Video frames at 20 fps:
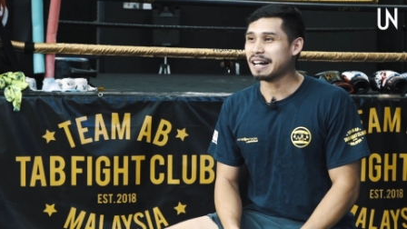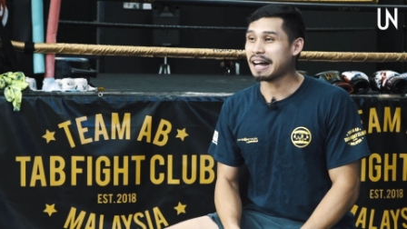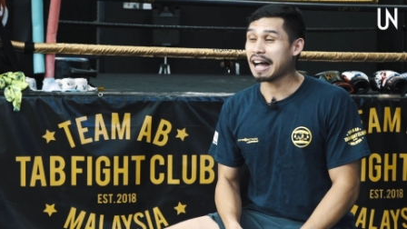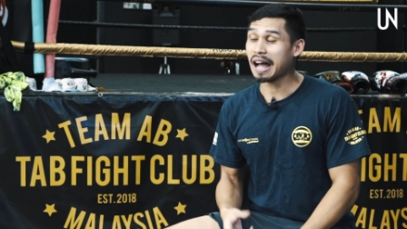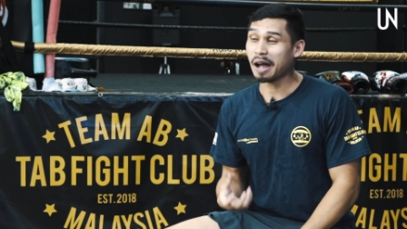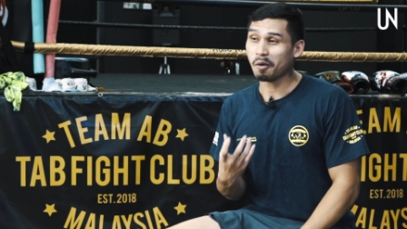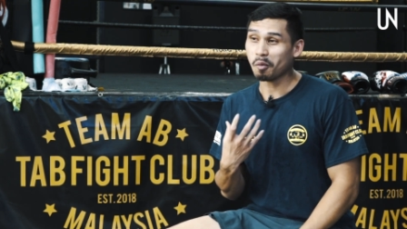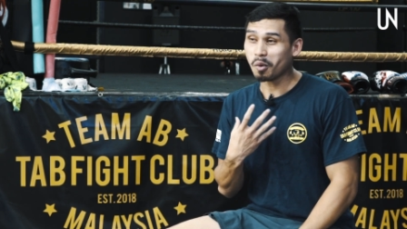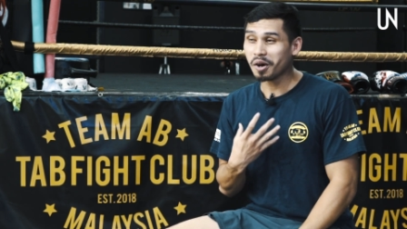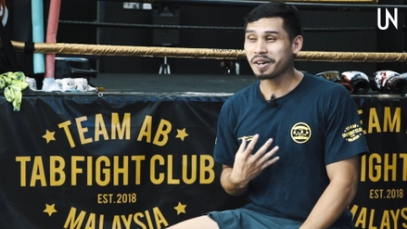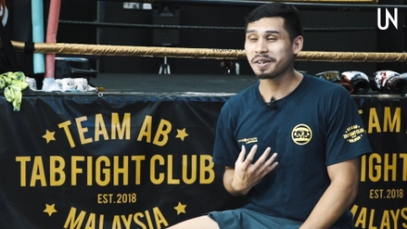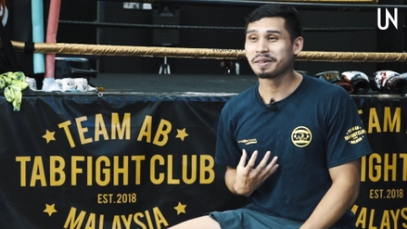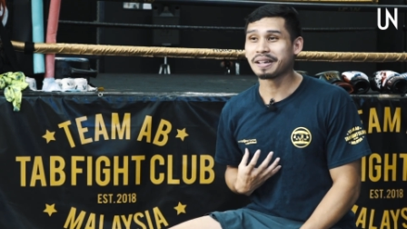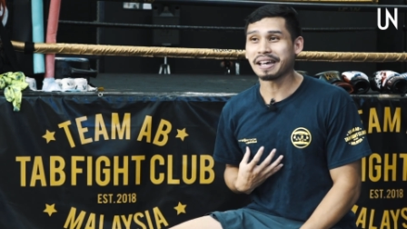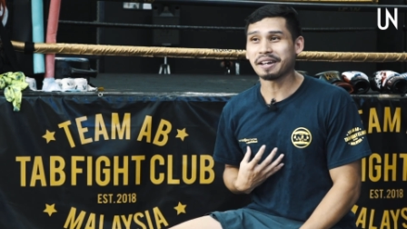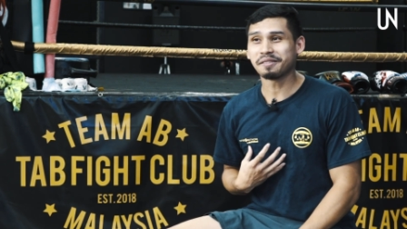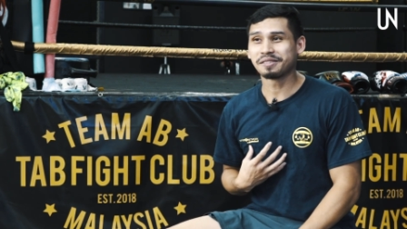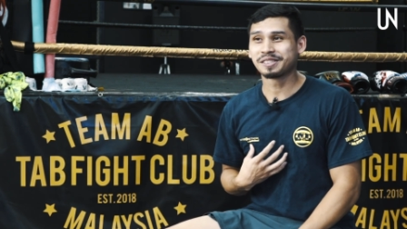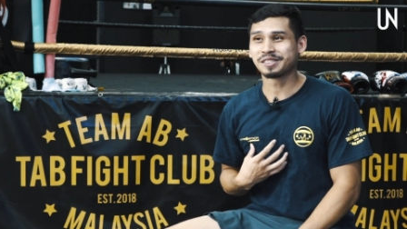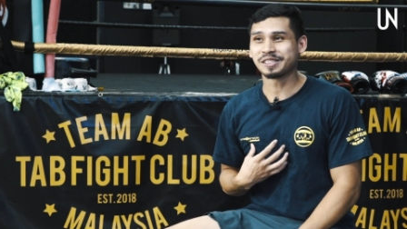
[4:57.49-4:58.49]
I want to
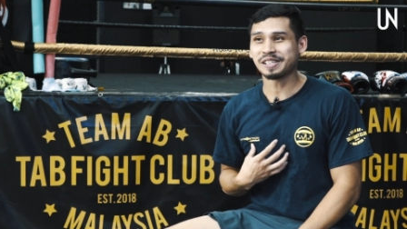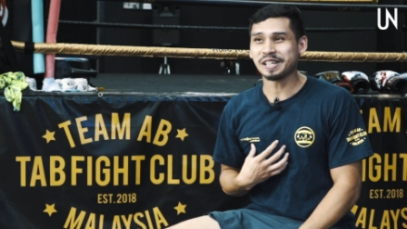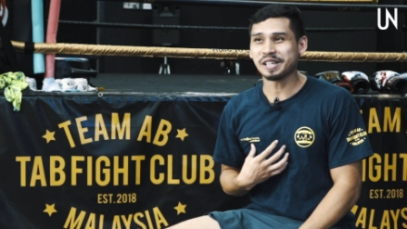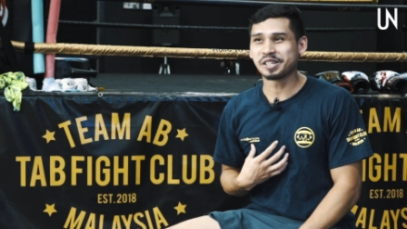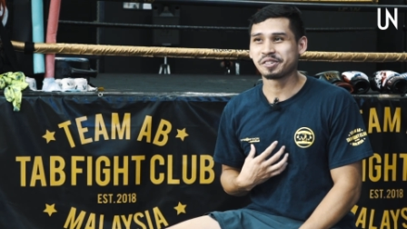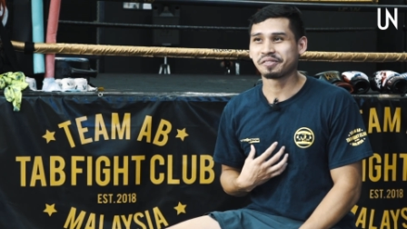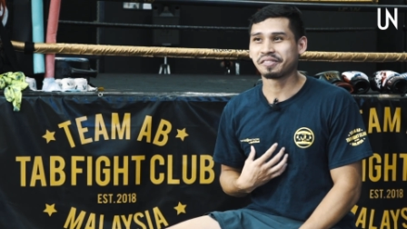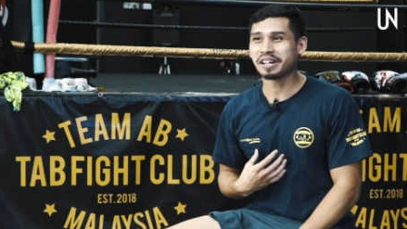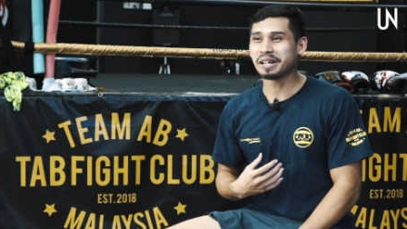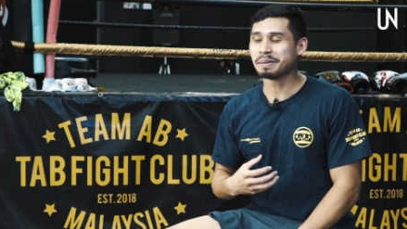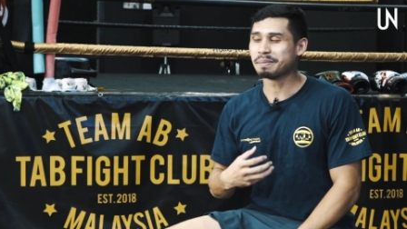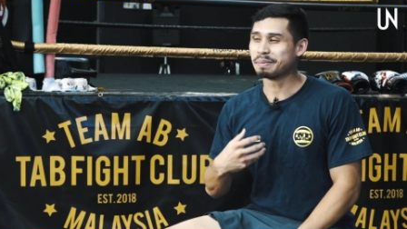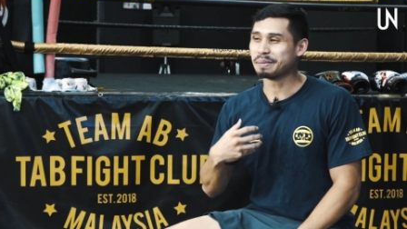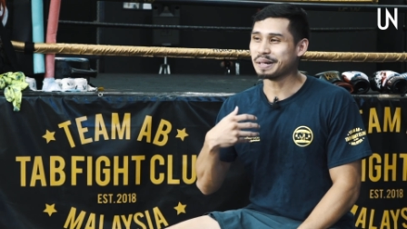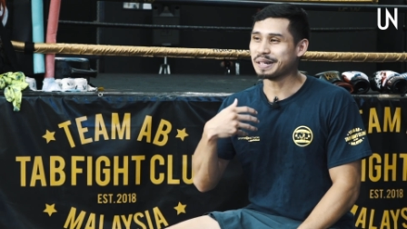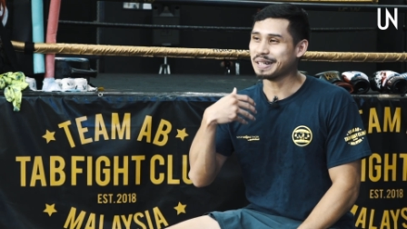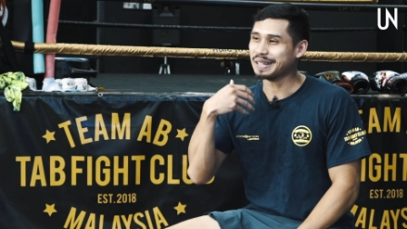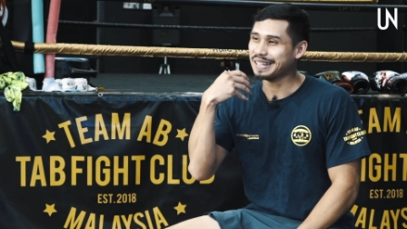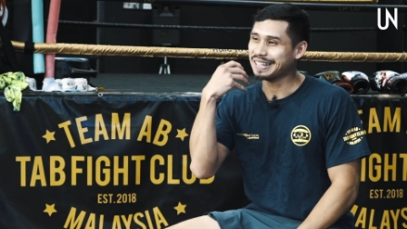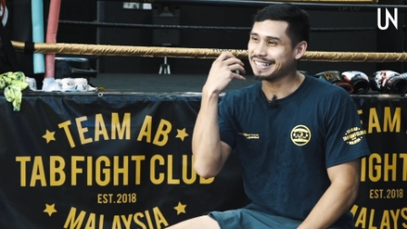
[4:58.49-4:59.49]
get stage fright,
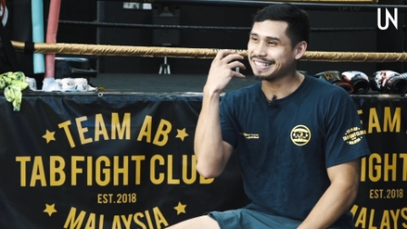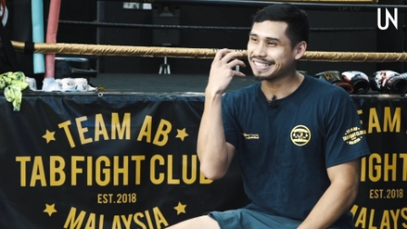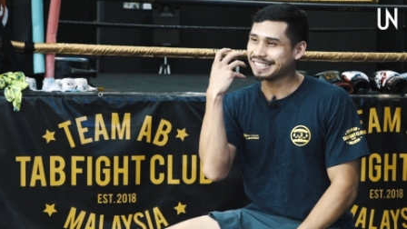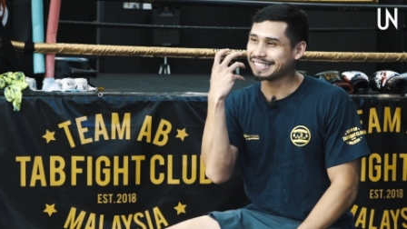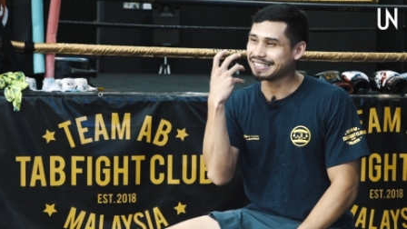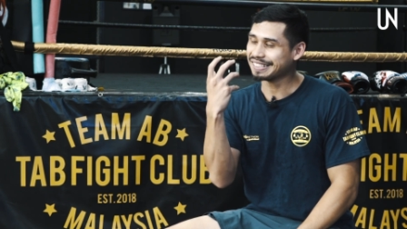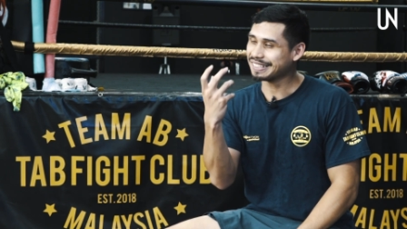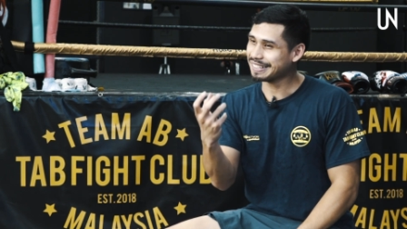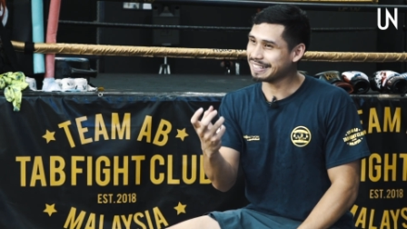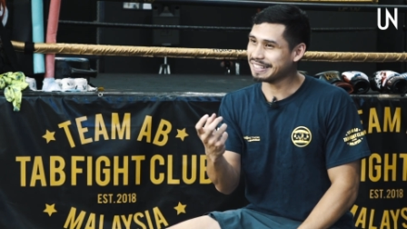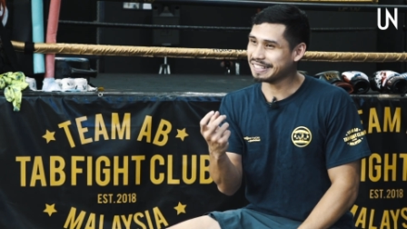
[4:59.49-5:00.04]
but it's